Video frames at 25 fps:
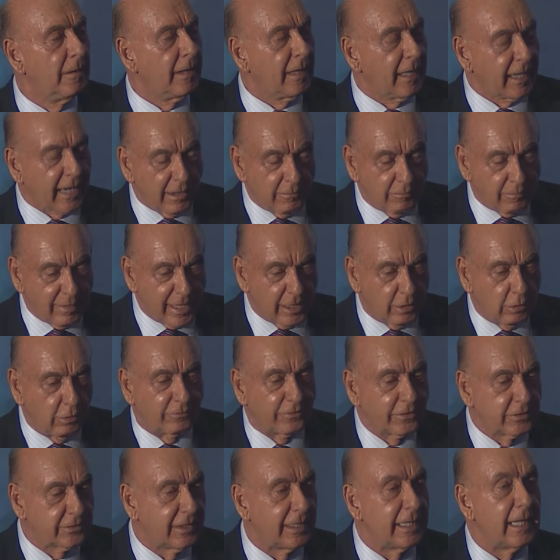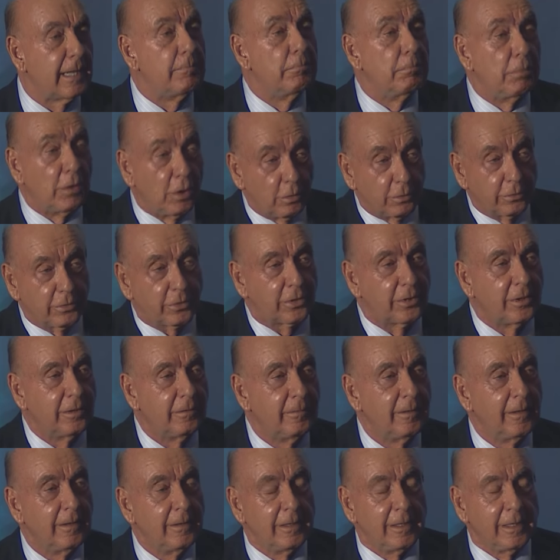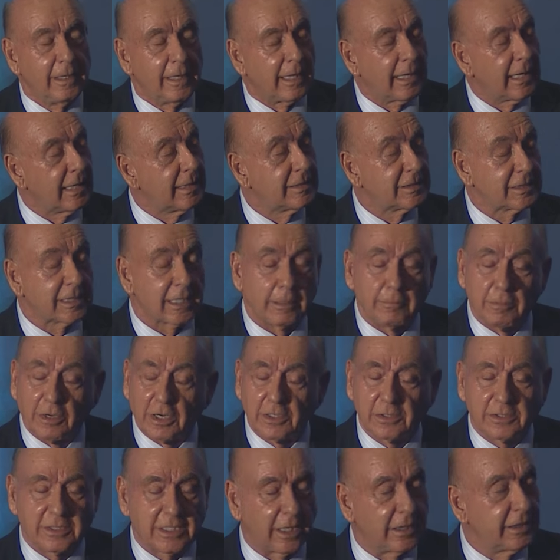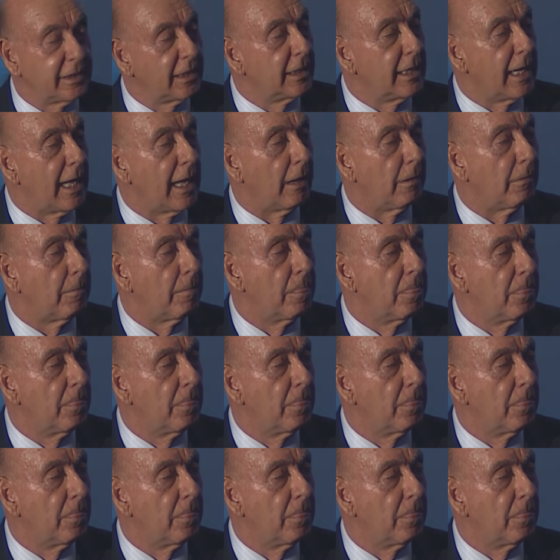And I ran over to them both, and I said, I'm going to tell you now,